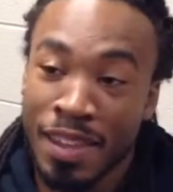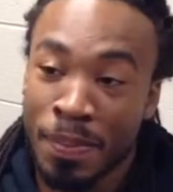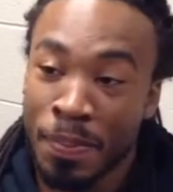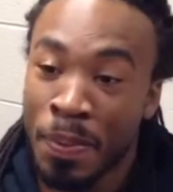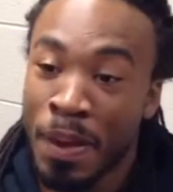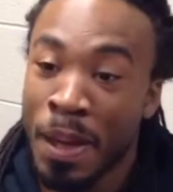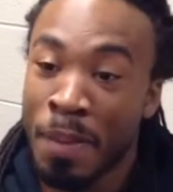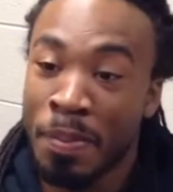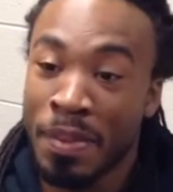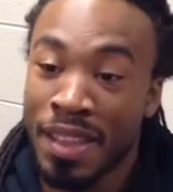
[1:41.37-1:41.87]
It's
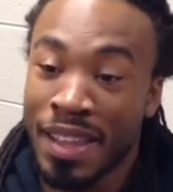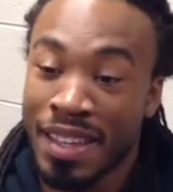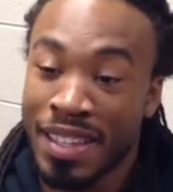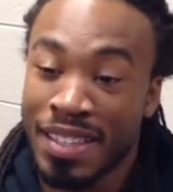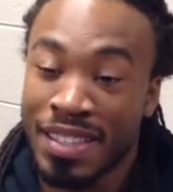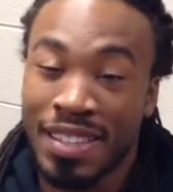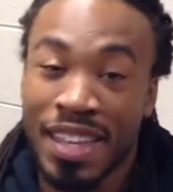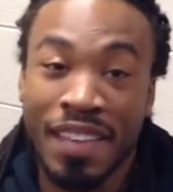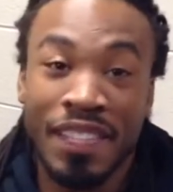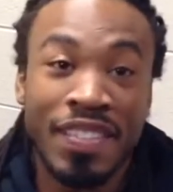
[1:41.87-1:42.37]
probably
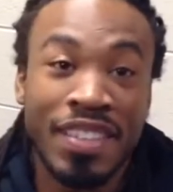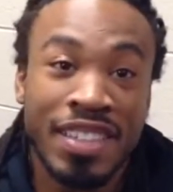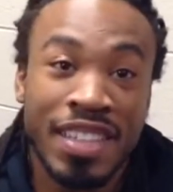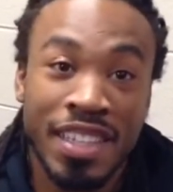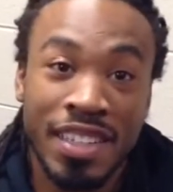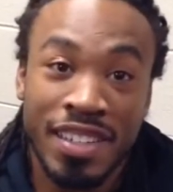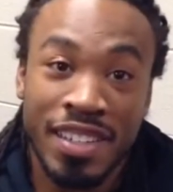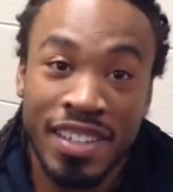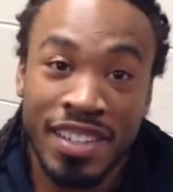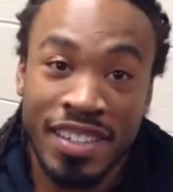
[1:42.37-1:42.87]
like
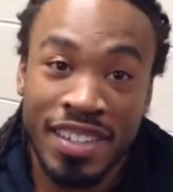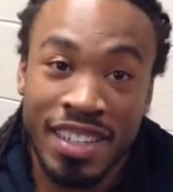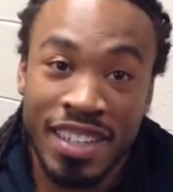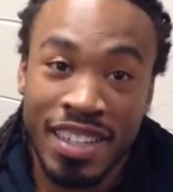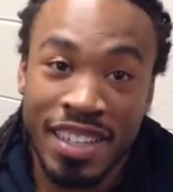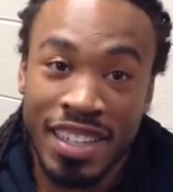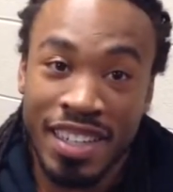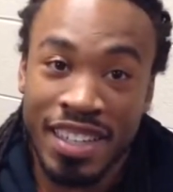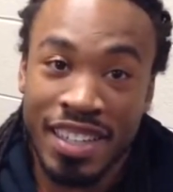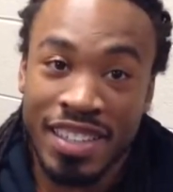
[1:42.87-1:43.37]
17
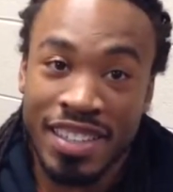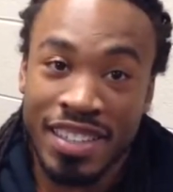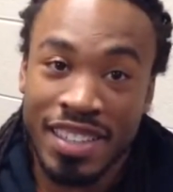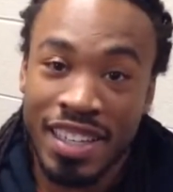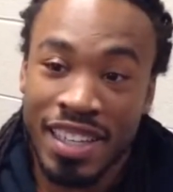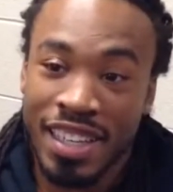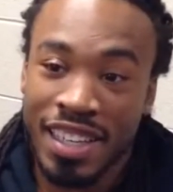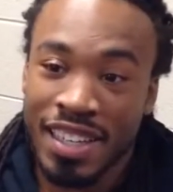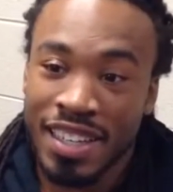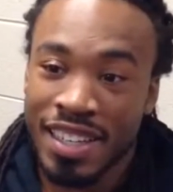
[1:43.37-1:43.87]
degrees, sure,
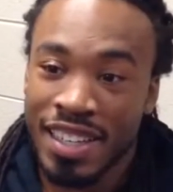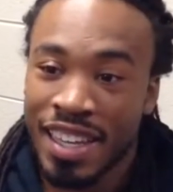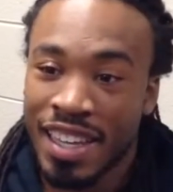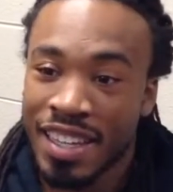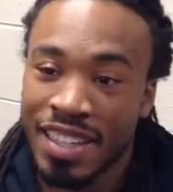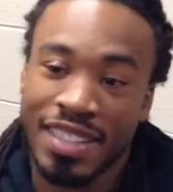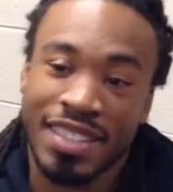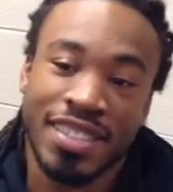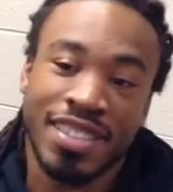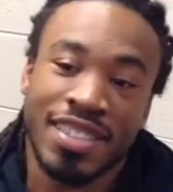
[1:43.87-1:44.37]
and
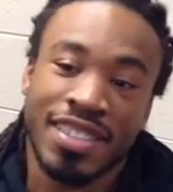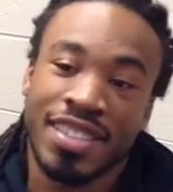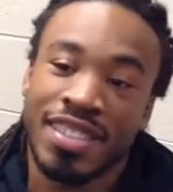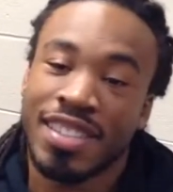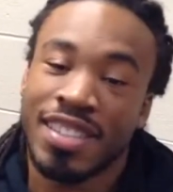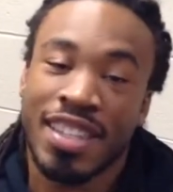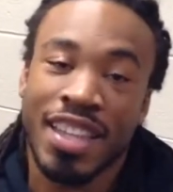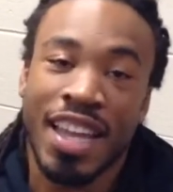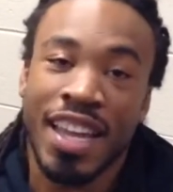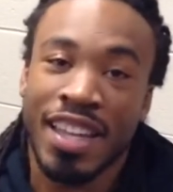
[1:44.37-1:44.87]
like
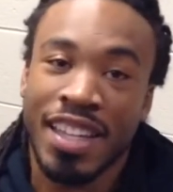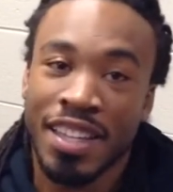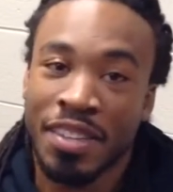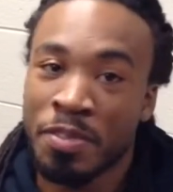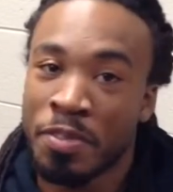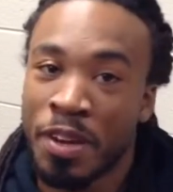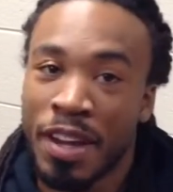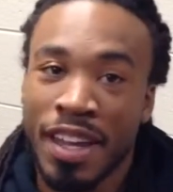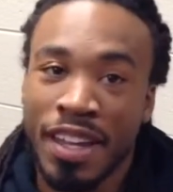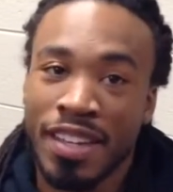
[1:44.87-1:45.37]

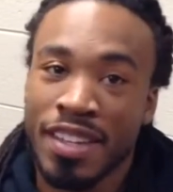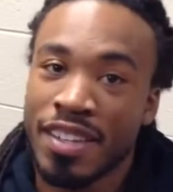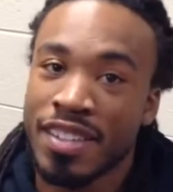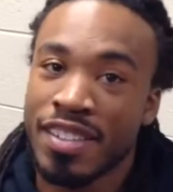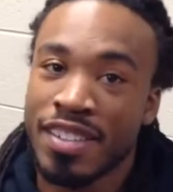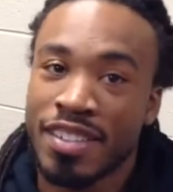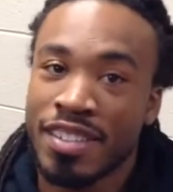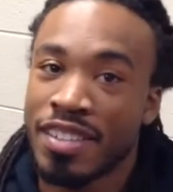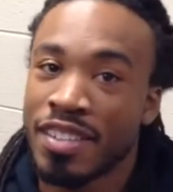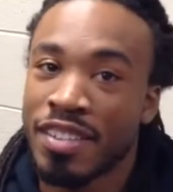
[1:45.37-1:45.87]
slightly raining
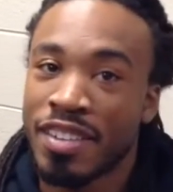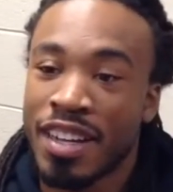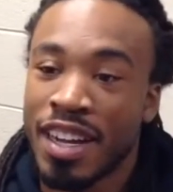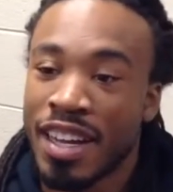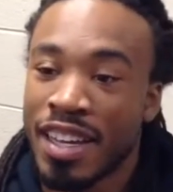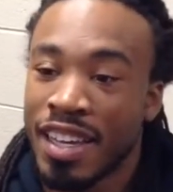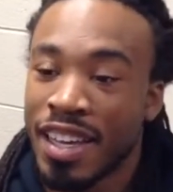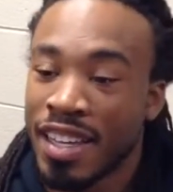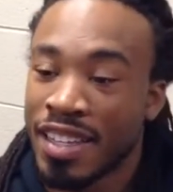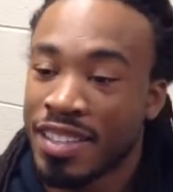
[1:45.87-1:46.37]
or snowing,
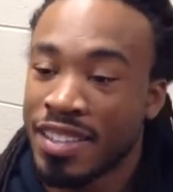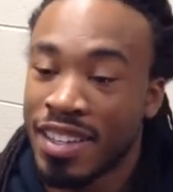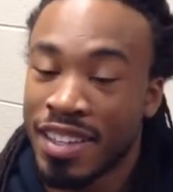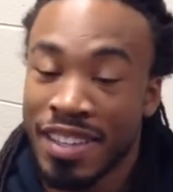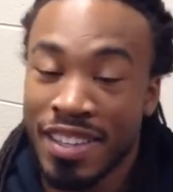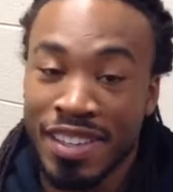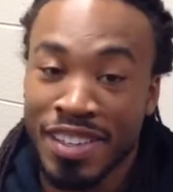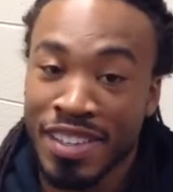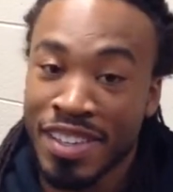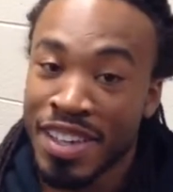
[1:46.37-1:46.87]
I can't
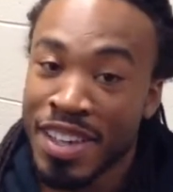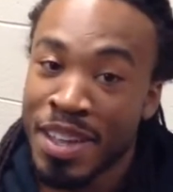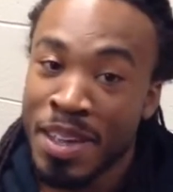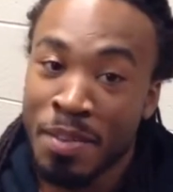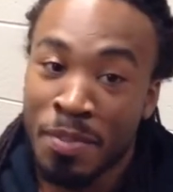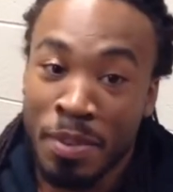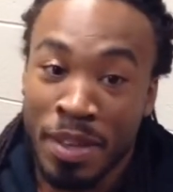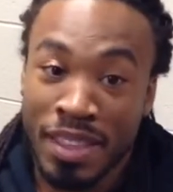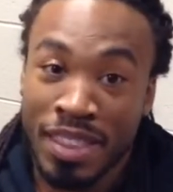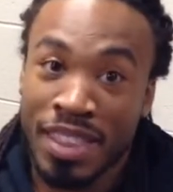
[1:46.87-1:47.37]
tell you.
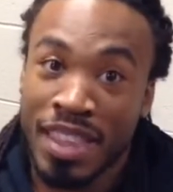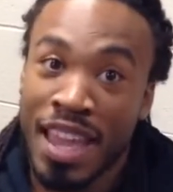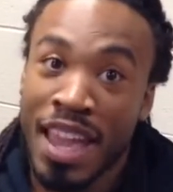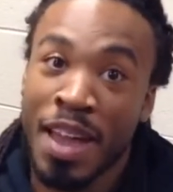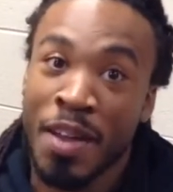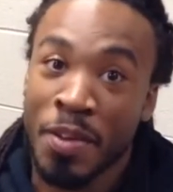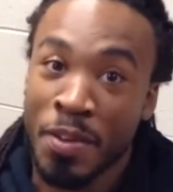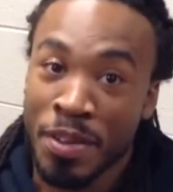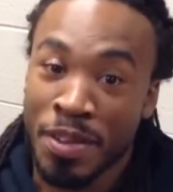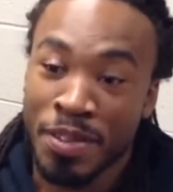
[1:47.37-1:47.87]
But
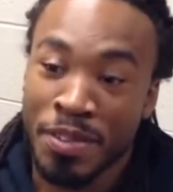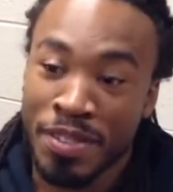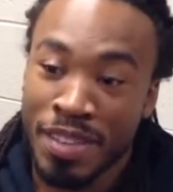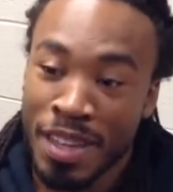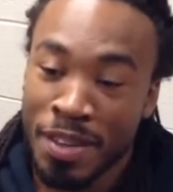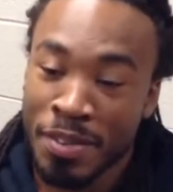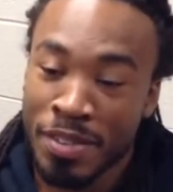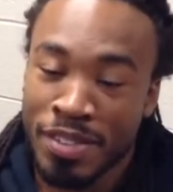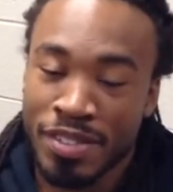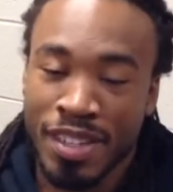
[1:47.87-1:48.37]
that
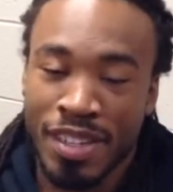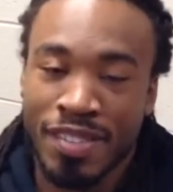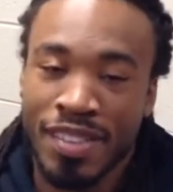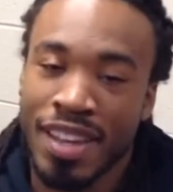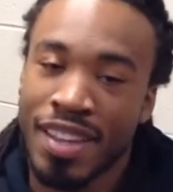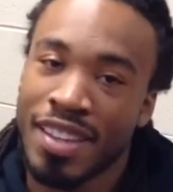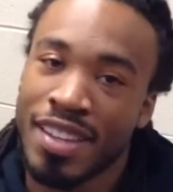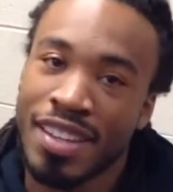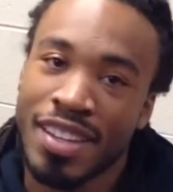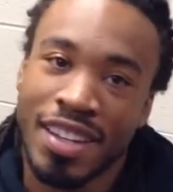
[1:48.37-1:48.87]
was rough.
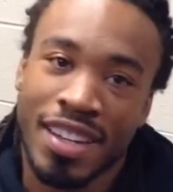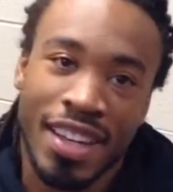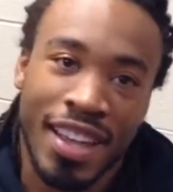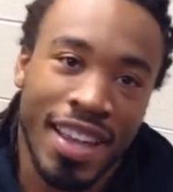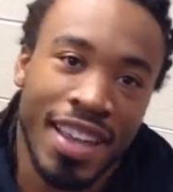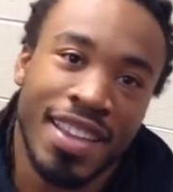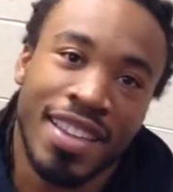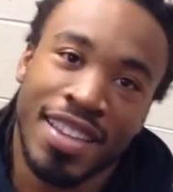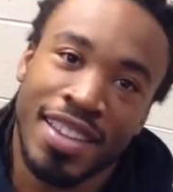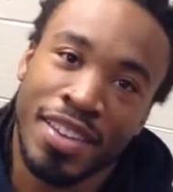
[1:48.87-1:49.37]
Other than
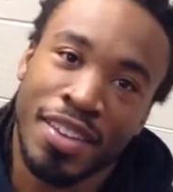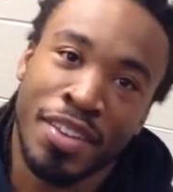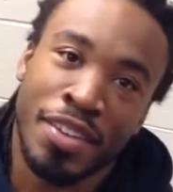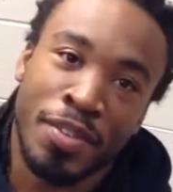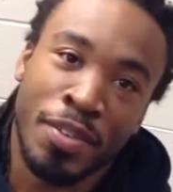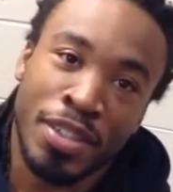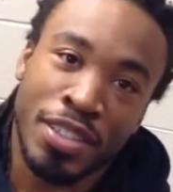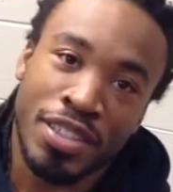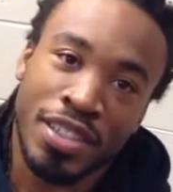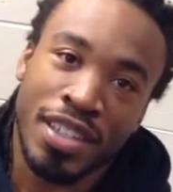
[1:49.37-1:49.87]
that, you
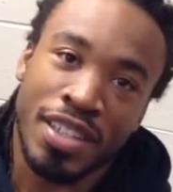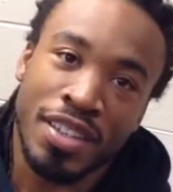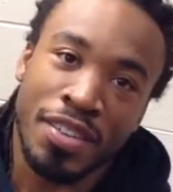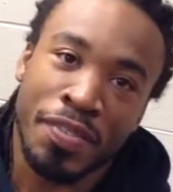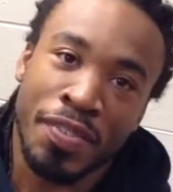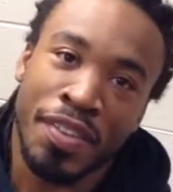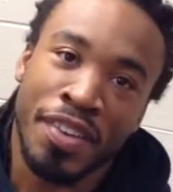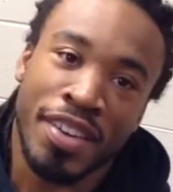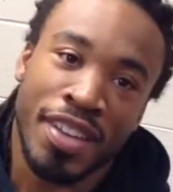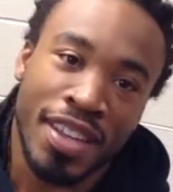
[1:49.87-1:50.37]
know, once you get in
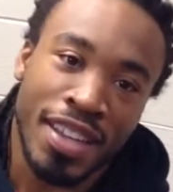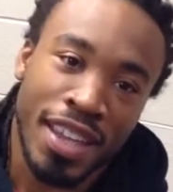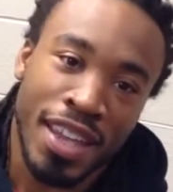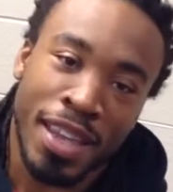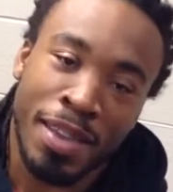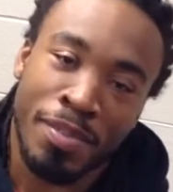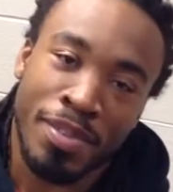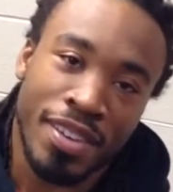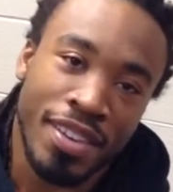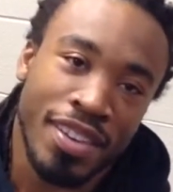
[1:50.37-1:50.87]
the Florida
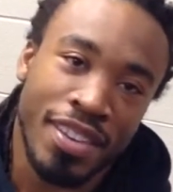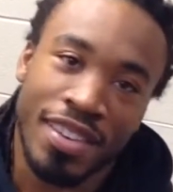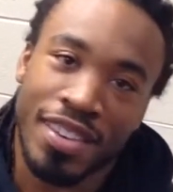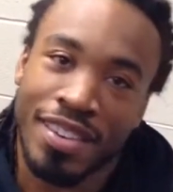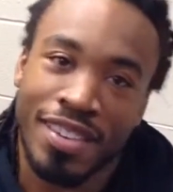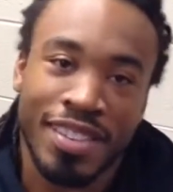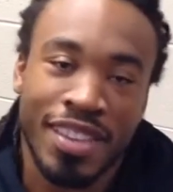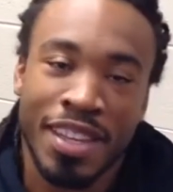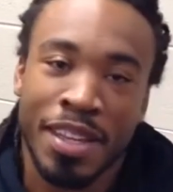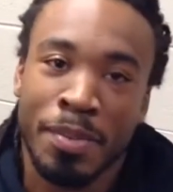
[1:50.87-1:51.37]
game, you
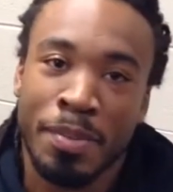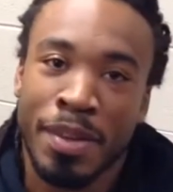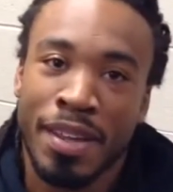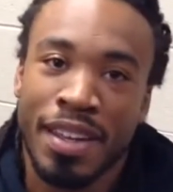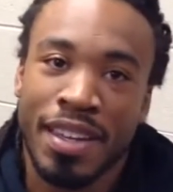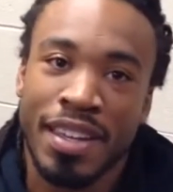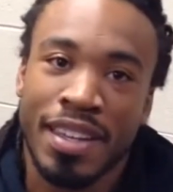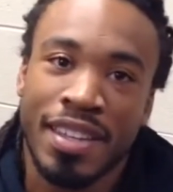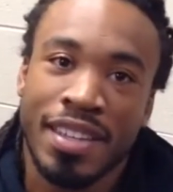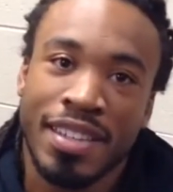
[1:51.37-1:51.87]
don't think
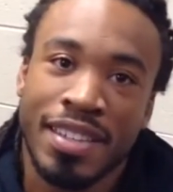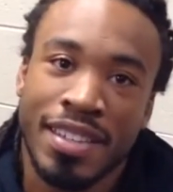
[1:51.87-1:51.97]
about it.